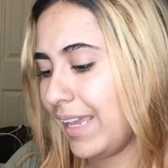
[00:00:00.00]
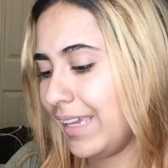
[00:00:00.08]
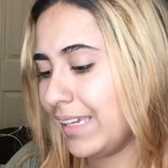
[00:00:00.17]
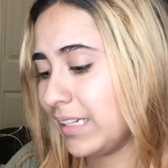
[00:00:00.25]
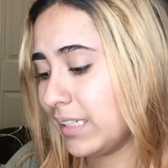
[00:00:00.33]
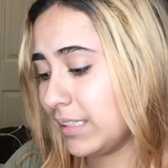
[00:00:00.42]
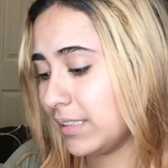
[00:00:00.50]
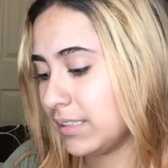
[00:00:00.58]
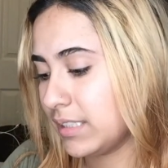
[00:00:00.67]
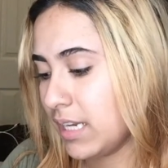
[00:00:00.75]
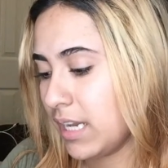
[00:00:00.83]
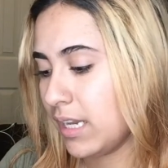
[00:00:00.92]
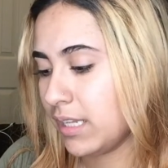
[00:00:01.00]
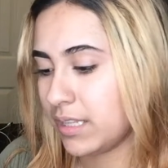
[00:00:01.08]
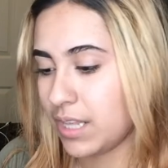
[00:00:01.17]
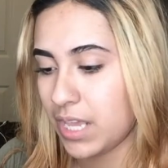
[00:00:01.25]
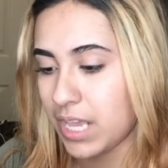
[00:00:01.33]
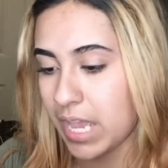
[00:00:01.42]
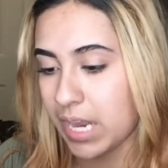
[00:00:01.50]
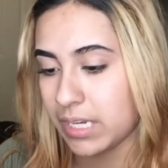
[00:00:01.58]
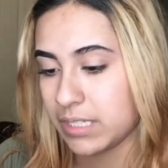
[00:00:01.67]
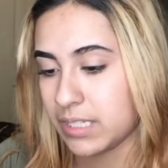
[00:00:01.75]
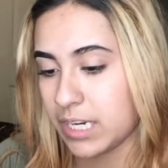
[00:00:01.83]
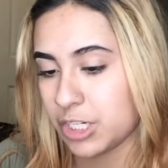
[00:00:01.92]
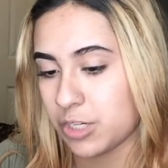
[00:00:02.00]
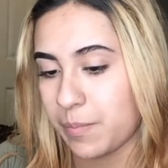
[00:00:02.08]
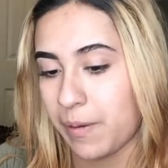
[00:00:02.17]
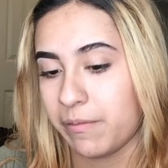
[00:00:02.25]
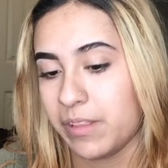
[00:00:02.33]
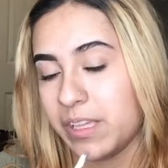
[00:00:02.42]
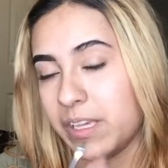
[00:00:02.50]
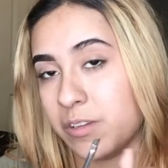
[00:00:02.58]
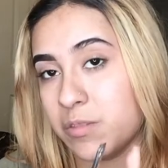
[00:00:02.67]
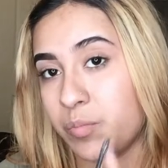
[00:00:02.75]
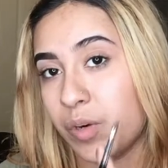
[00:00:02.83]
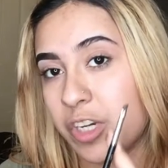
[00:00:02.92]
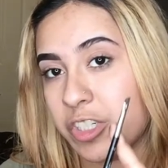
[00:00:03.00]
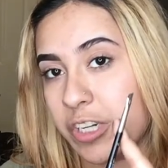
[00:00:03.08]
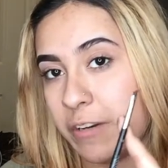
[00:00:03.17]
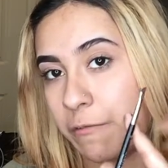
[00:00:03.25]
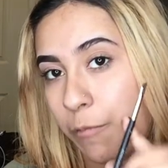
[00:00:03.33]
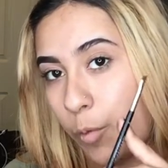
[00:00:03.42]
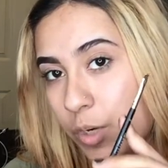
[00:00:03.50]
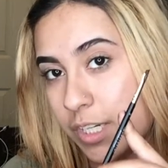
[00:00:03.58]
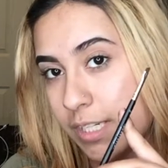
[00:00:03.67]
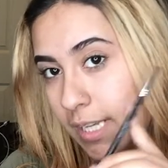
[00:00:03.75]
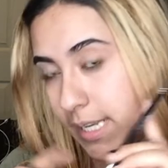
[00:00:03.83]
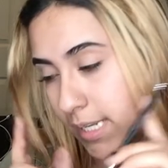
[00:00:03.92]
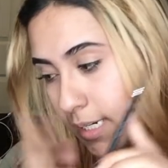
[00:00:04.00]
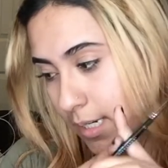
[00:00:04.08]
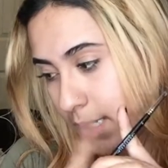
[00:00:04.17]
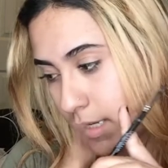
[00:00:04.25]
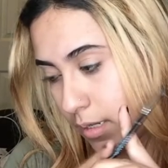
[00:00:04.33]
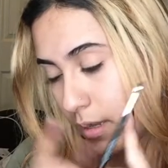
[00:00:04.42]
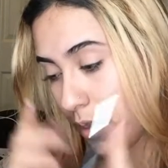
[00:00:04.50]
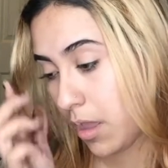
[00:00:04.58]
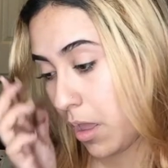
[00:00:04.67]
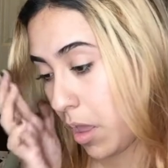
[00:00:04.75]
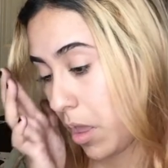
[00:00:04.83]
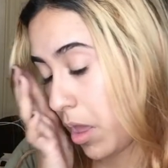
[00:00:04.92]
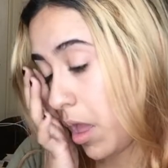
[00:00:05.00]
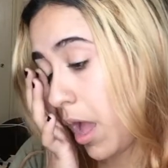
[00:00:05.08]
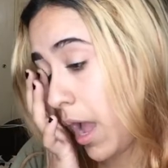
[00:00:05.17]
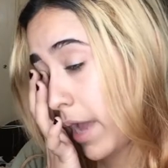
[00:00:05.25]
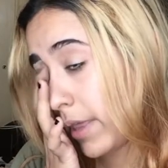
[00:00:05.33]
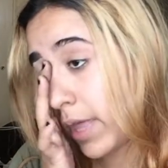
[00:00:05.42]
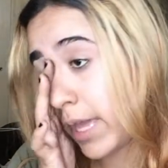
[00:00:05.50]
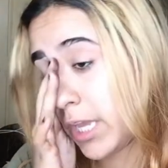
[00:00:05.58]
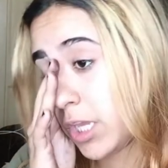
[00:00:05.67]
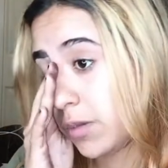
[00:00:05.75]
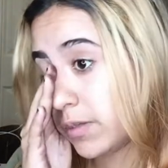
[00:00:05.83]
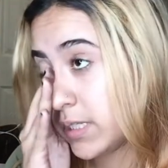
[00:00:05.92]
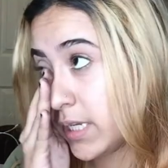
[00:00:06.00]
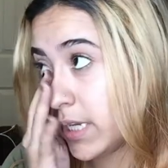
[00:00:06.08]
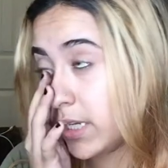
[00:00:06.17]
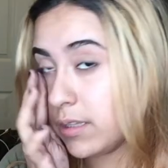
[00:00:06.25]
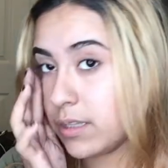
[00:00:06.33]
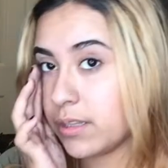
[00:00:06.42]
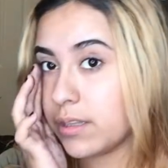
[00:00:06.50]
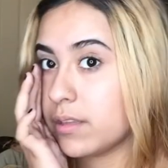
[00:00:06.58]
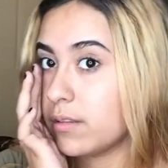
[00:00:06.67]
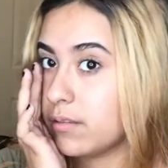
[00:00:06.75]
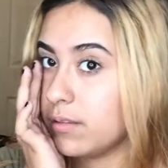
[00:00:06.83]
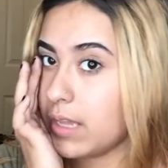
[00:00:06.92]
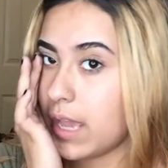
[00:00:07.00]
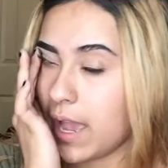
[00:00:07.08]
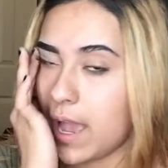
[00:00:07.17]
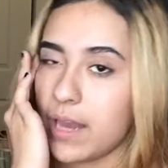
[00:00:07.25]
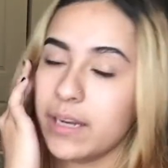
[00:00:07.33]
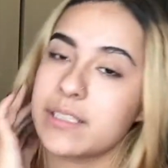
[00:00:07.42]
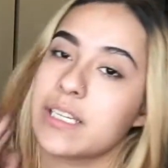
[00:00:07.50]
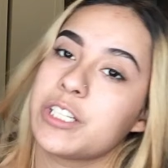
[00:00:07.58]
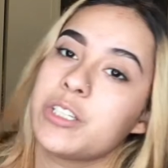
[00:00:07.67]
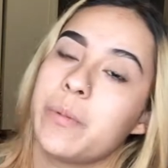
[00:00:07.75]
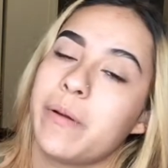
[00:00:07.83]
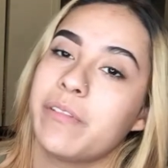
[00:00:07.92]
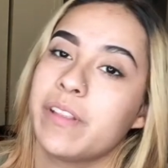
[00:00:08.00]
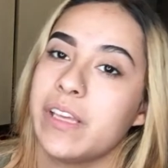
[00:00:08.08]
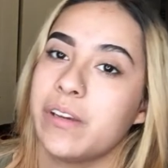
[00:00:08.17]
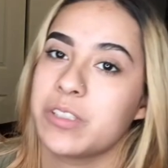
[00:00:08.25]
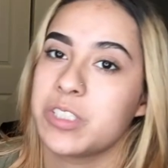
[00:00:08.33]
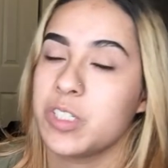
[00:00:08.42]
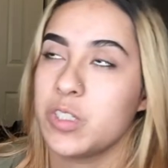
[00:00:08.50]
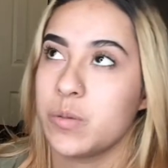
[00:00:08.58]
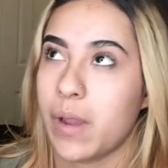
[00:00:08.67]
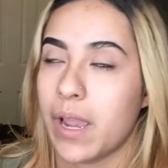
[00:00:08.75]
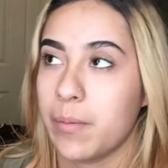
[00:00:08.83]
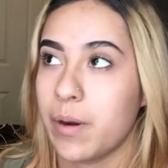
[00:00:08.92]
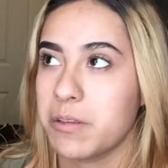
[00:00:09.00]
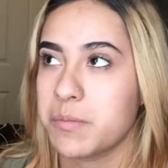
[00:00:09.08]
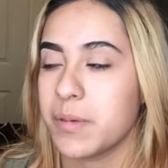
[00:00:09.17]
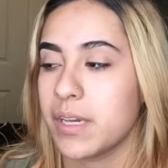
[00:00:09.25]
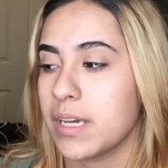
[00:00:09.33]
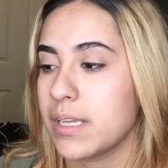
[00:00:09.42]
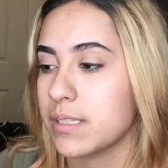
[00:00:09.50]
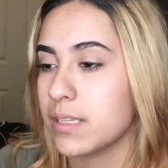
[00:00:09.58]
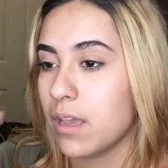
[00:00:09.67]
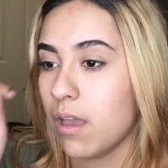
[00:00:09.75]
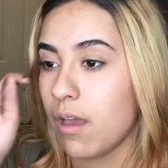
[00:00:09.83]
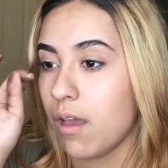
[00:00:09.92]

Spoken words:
and the Anastasia Beverly Hills brush in 14. I like using Anastasia Beverly Hills to do my eyebrows because